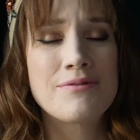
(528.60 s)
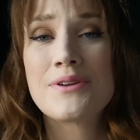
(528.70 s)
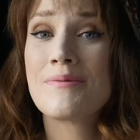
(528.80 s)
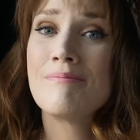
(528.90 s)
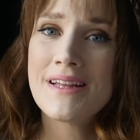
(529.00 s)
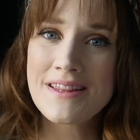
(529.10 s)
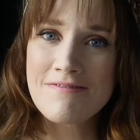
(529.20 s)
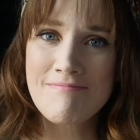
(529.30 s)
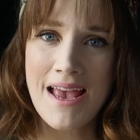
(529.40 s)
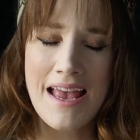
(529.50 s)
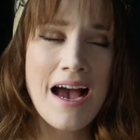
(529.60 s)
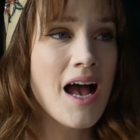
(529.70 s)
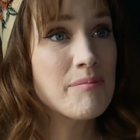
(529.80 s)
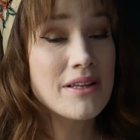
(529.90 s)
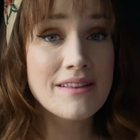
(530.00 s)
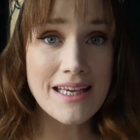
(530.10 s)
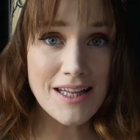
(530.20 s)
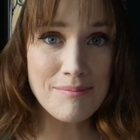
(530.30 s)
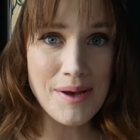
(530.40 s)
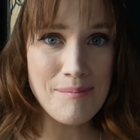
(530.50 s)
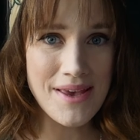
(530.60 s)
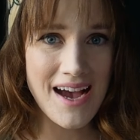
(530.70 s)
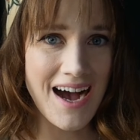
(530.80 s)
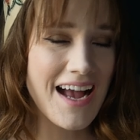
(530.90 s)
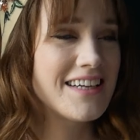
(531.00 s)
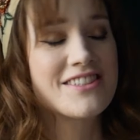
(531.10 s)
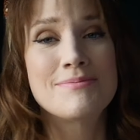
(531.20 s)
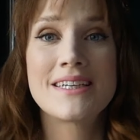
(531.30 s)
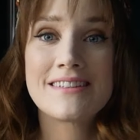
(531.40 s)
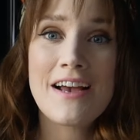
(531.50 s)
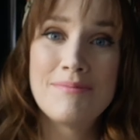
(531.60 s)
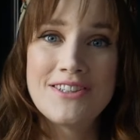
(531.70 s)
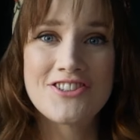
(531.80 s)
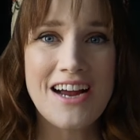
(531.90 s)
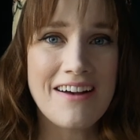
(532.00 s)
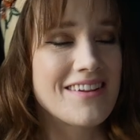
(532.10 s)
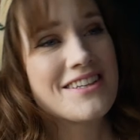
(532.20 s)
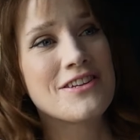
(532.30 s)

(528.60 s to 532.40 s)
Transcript: for the month of May. I'm a little bit behind just because I've been traveling.